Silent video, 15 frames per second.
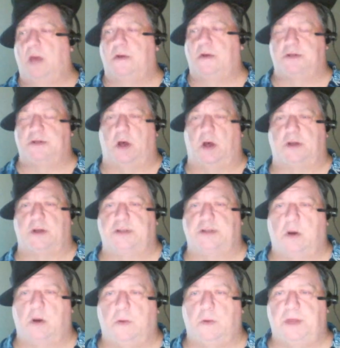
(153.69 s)
There's
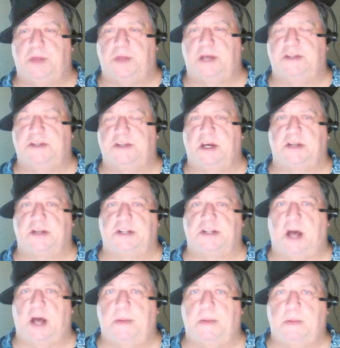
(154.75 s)
also things that can
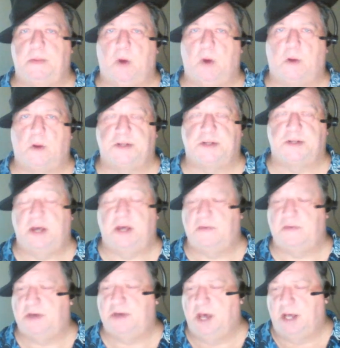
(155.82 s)
stop him cold. Say if
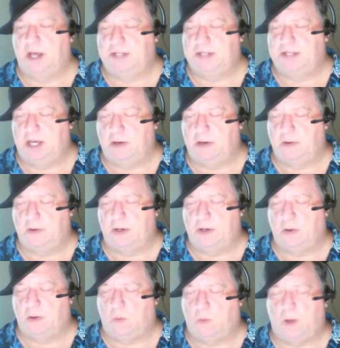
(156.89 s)
you say
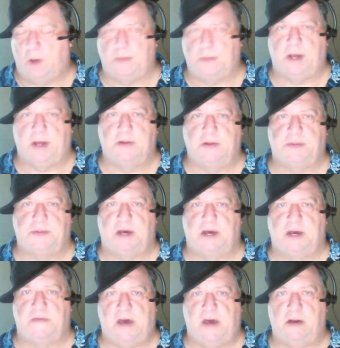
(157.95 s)
your one player is
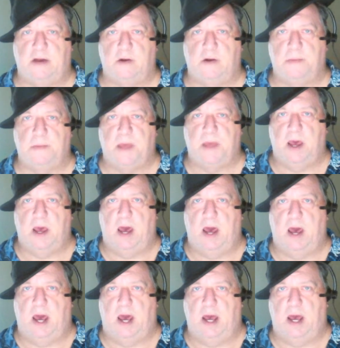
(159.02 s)
playing a fighter
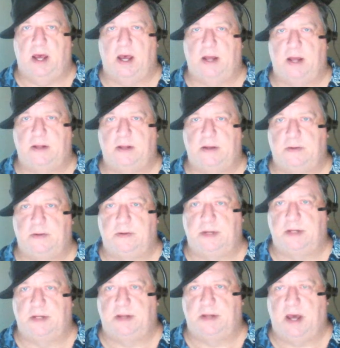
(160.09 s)
and you
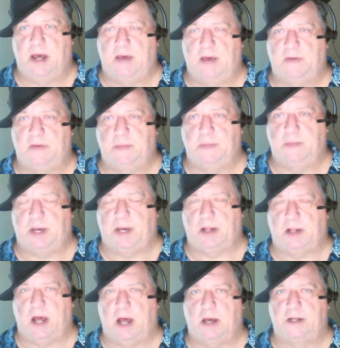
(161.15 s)
need to have him pick a
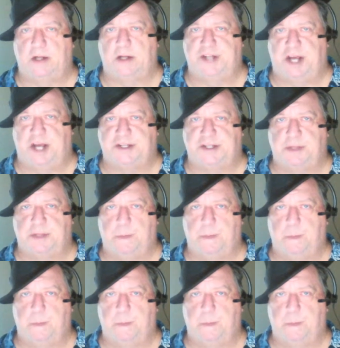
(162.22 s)
lock on a chest.